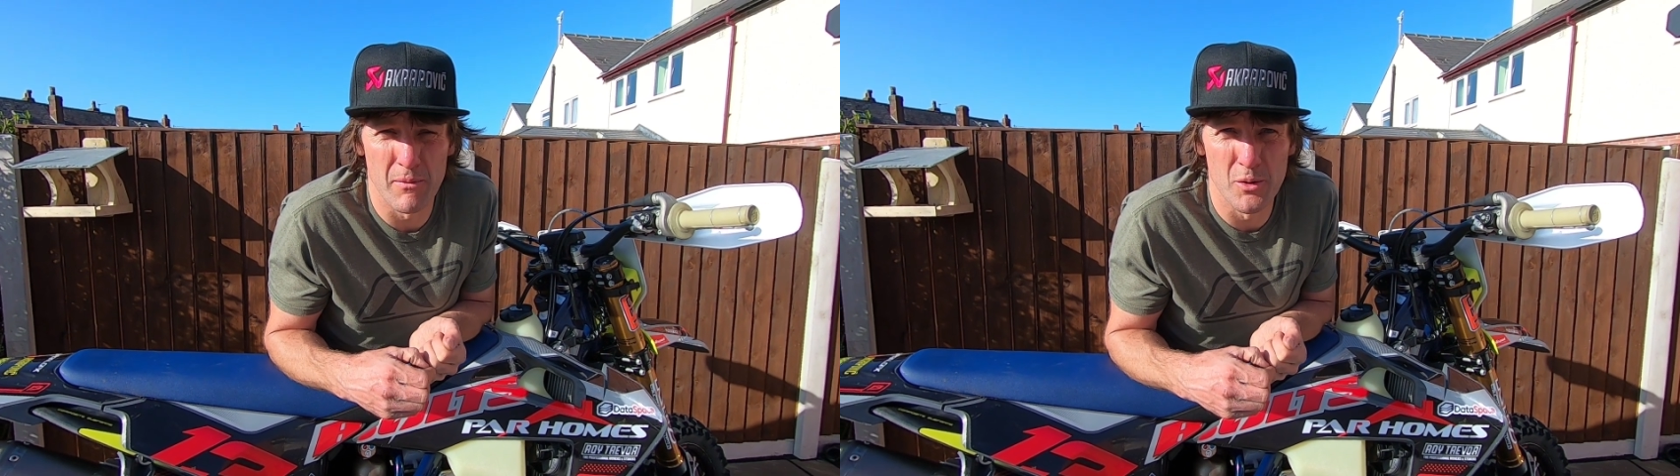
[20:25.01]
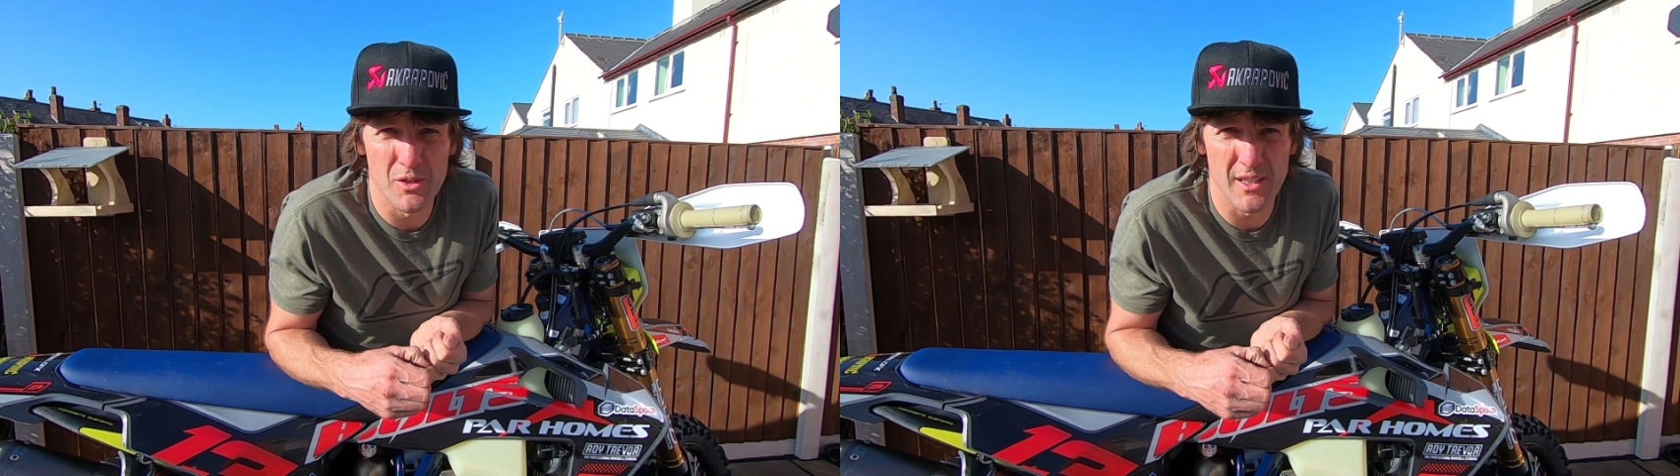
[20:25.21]

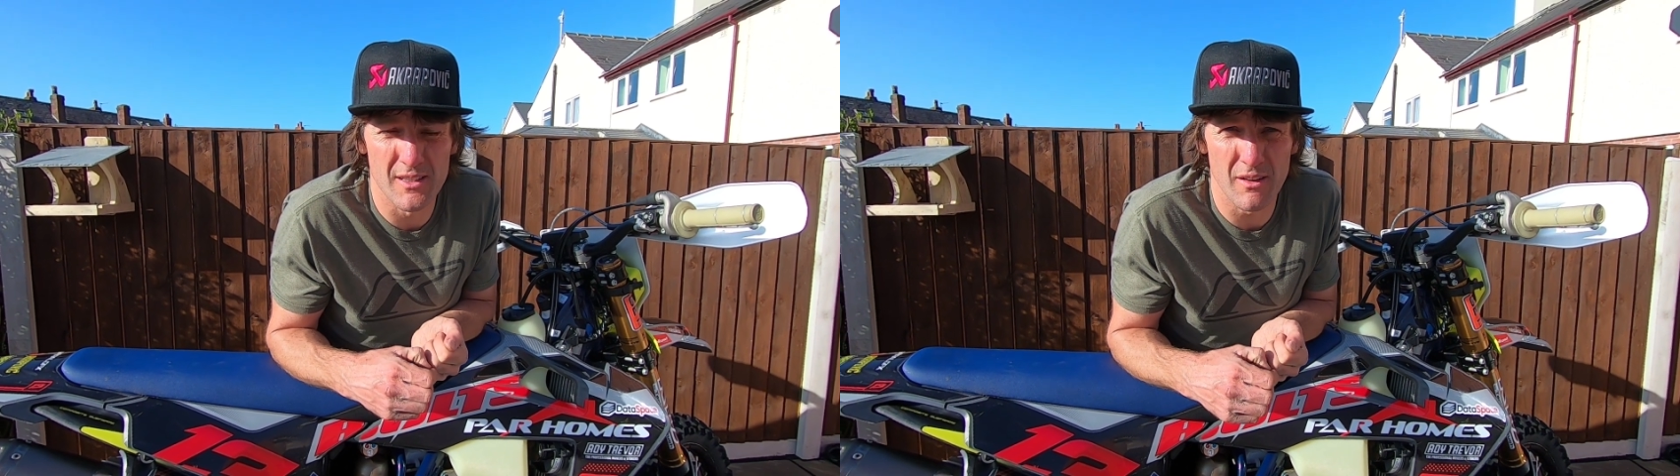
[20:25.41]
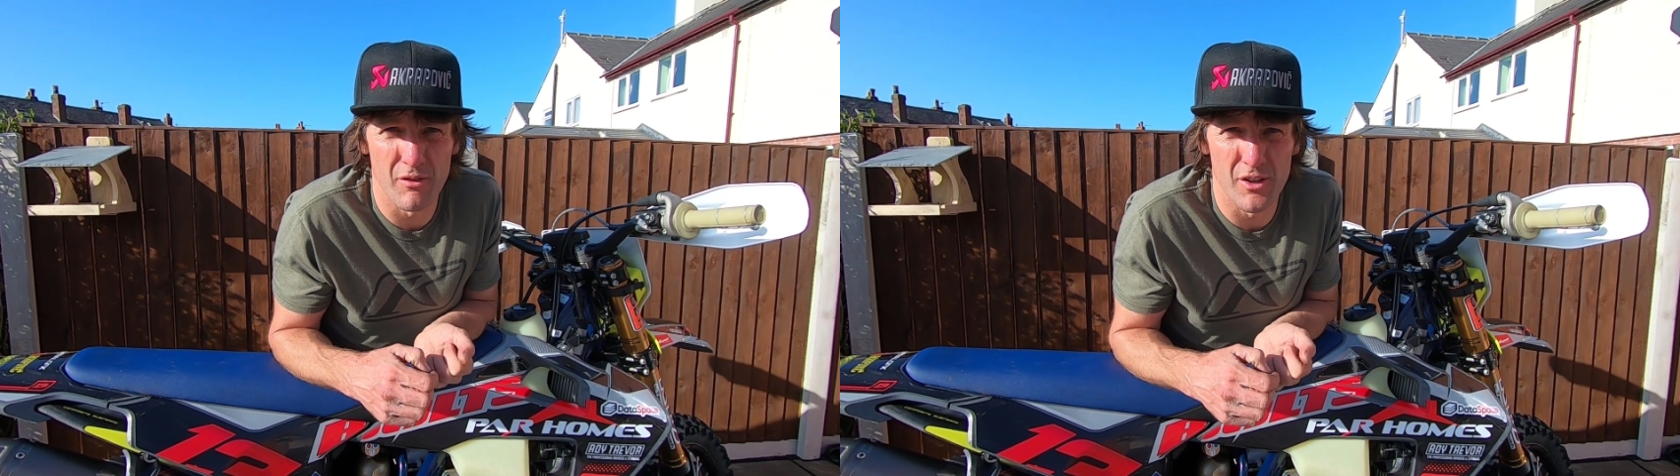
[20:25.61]

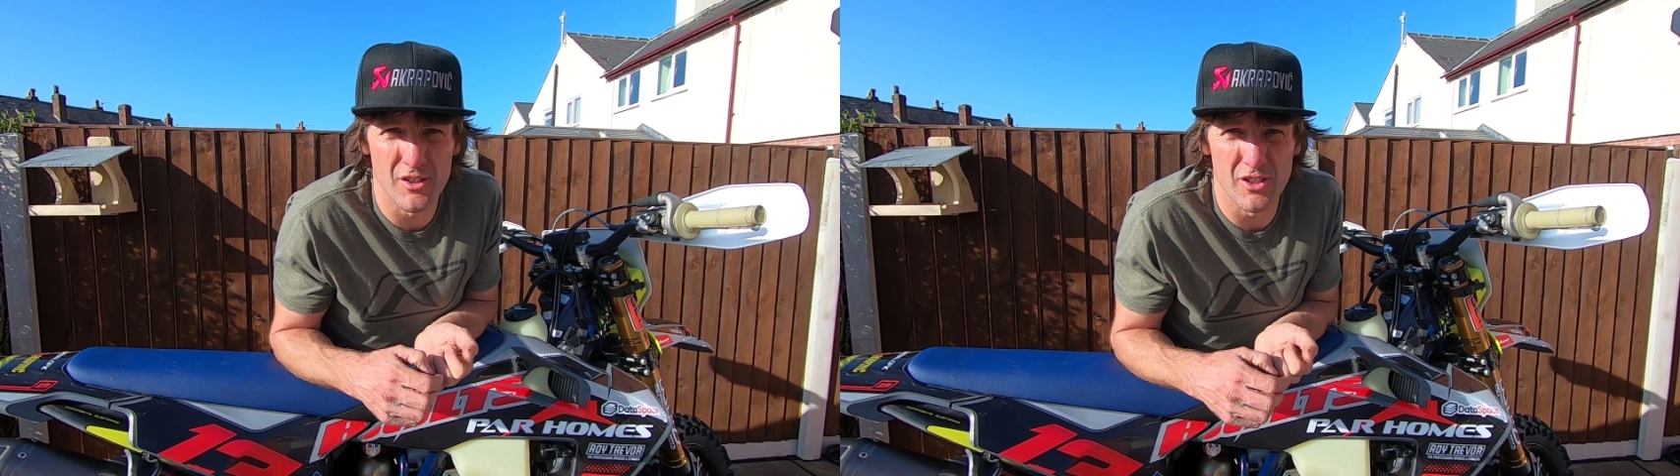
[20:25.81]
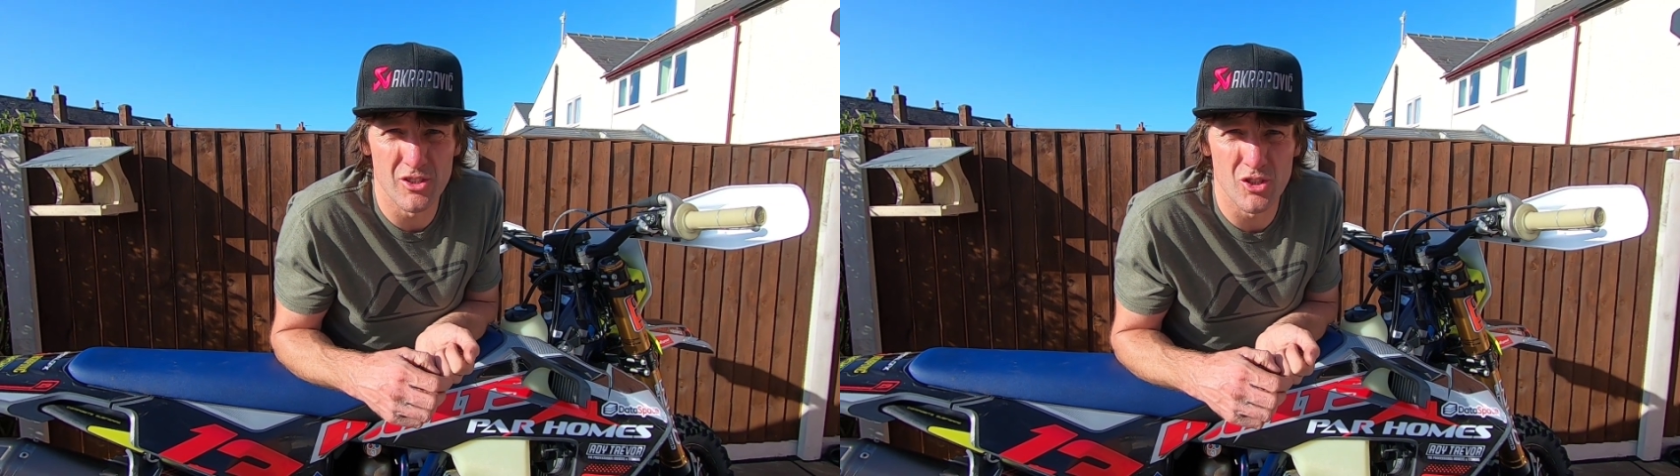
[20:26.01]
mousses
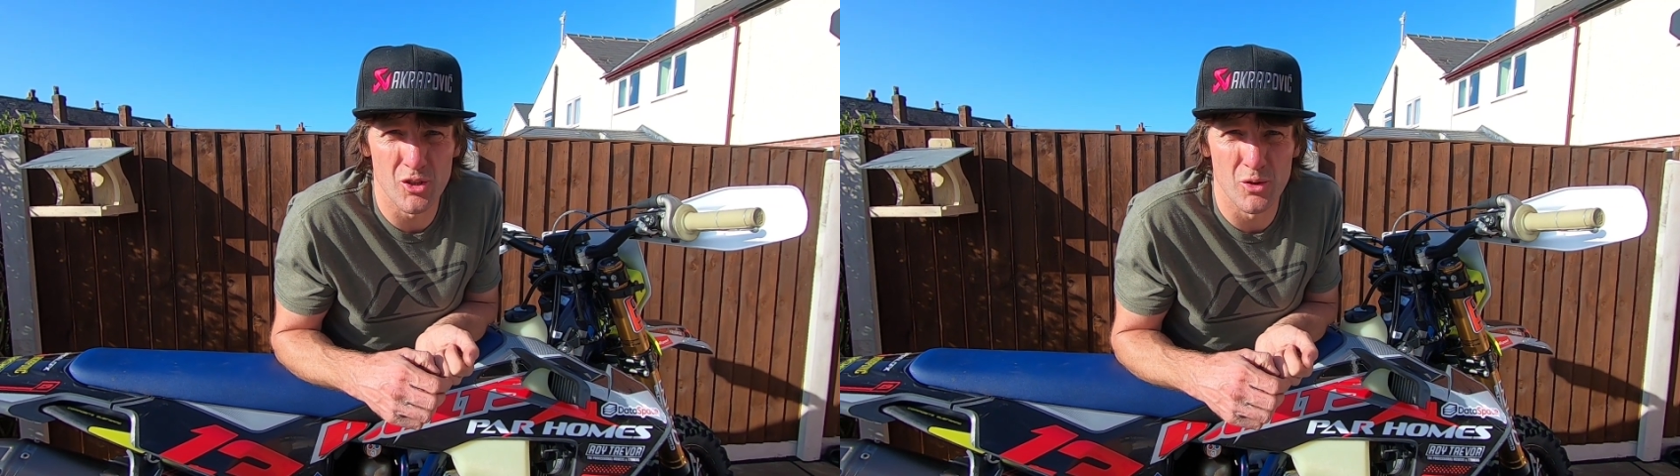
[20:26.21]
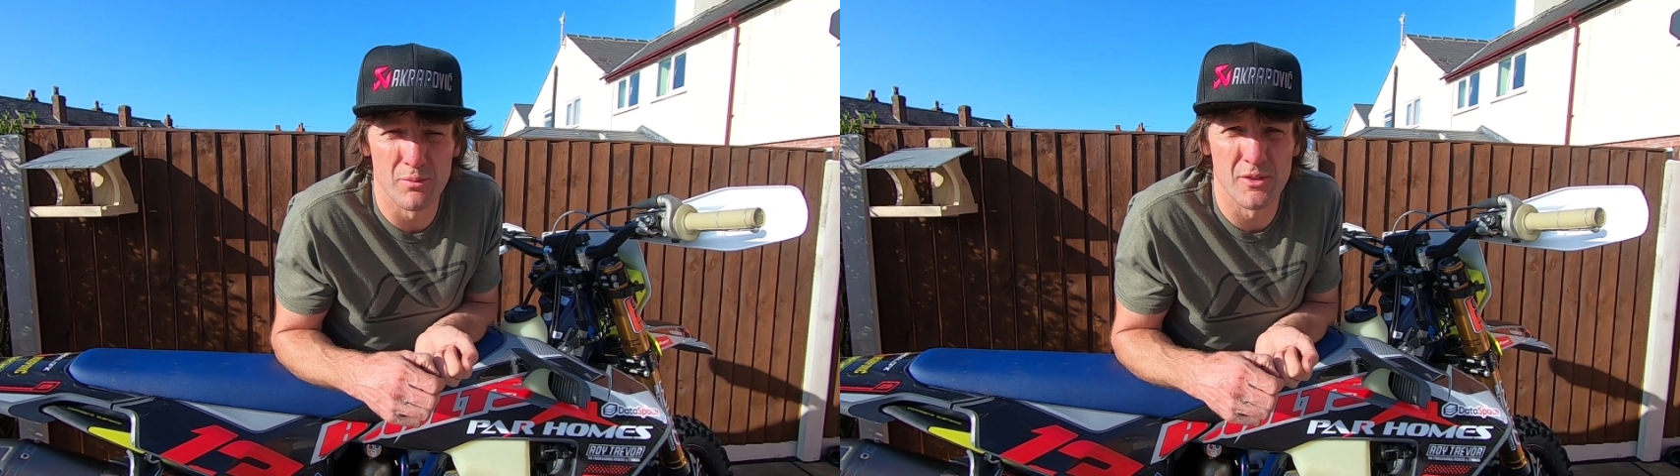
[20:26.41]
versus
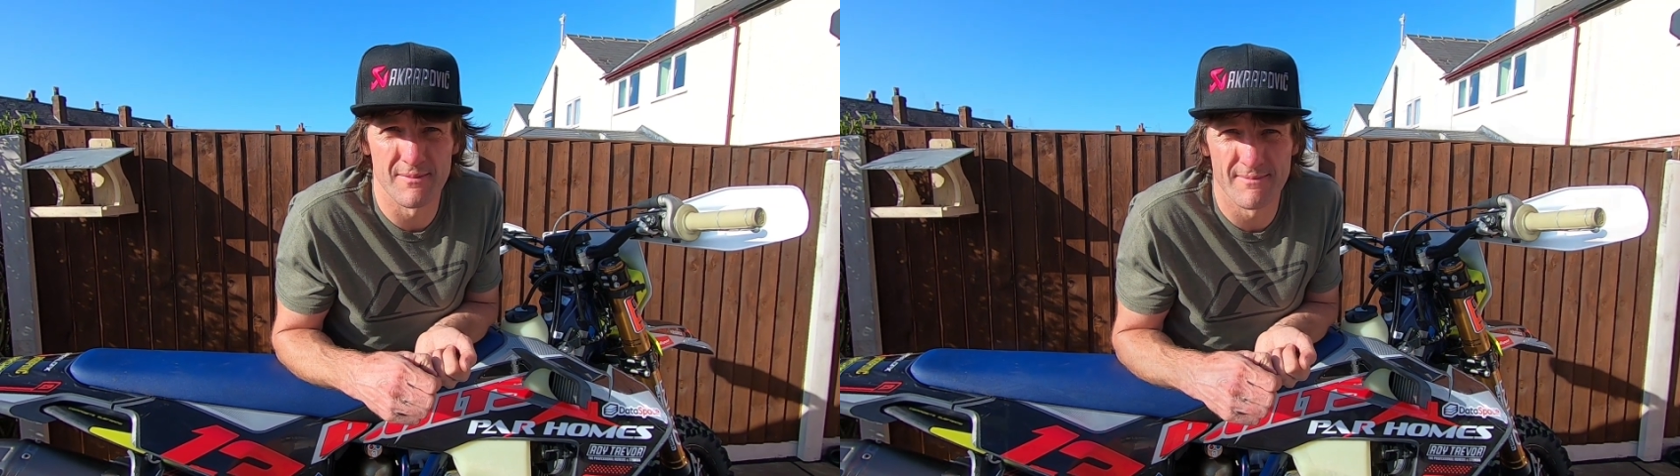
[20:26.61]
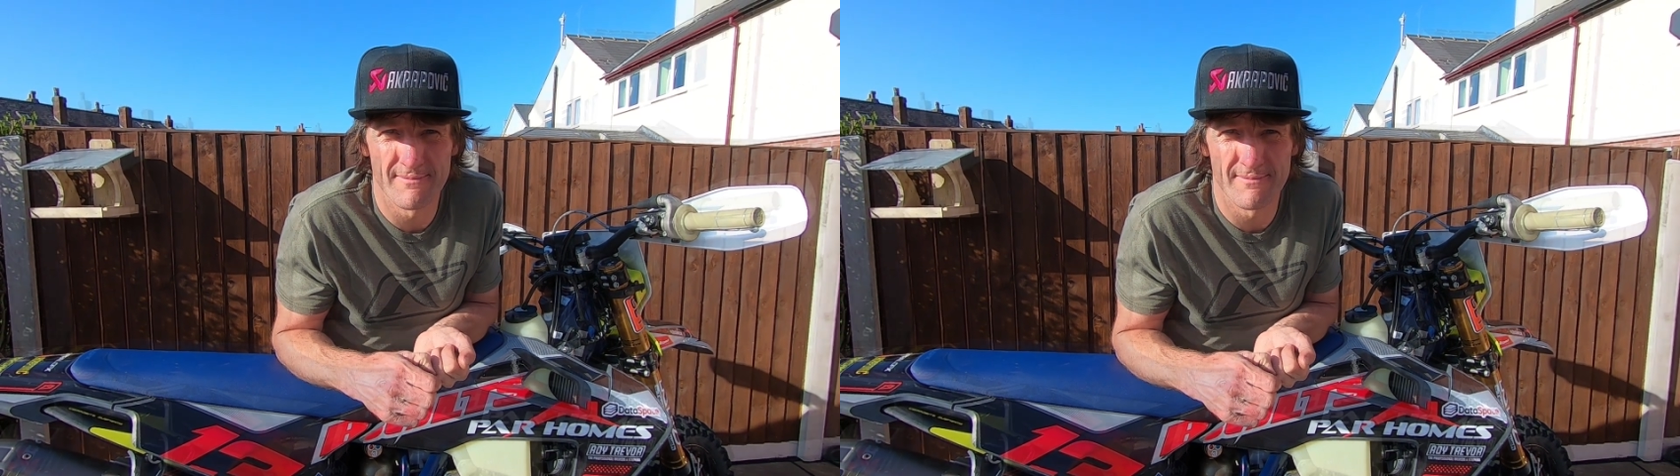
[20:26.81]
tubes.